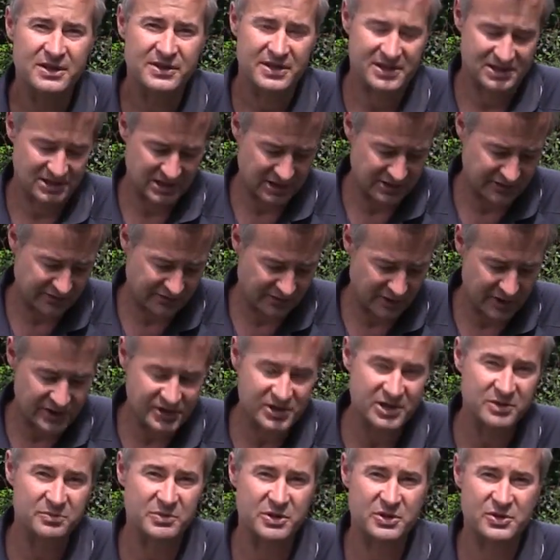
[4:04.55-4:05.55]
There's less
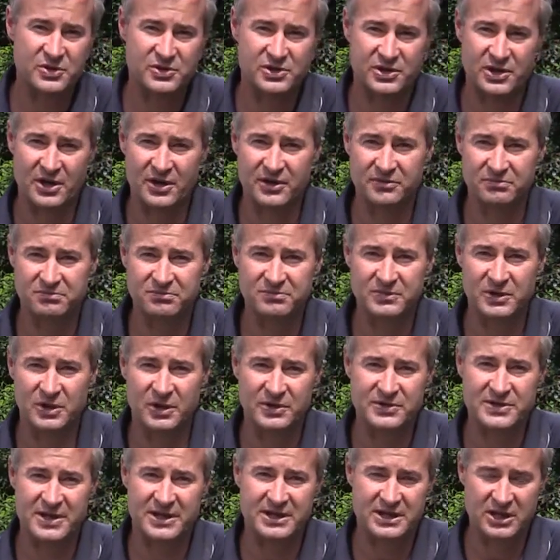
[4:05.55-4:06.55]
friction because you're
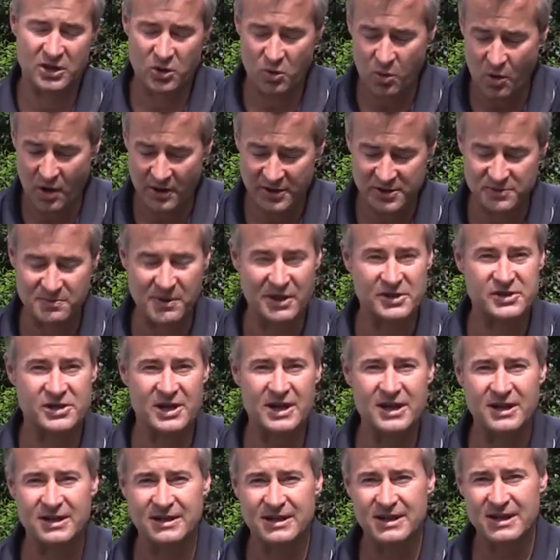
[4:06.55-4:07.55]
not taking quite as much
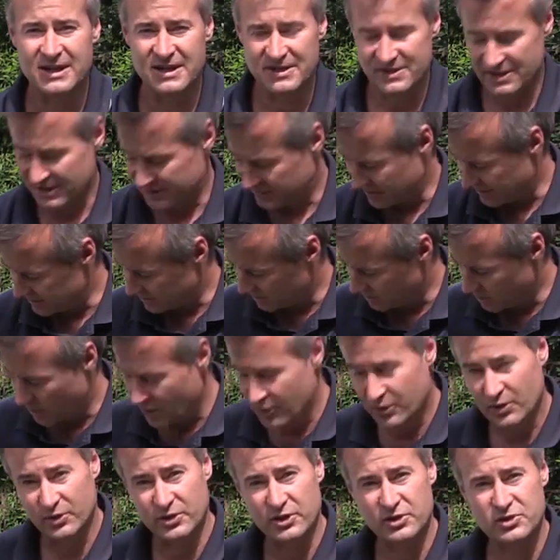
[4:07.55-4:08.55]
out. So there's less
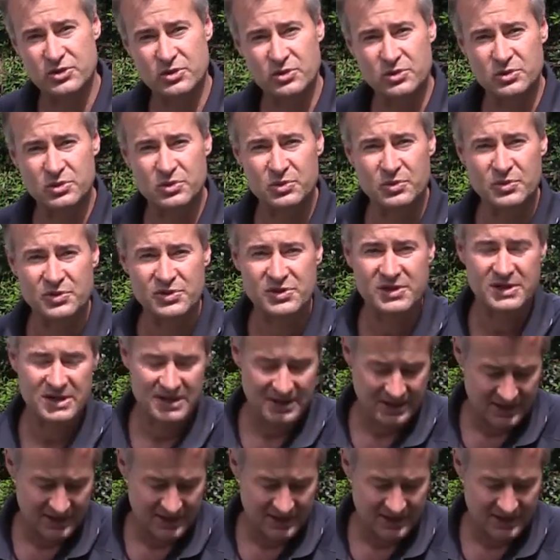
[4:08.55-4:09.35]
load on your tools.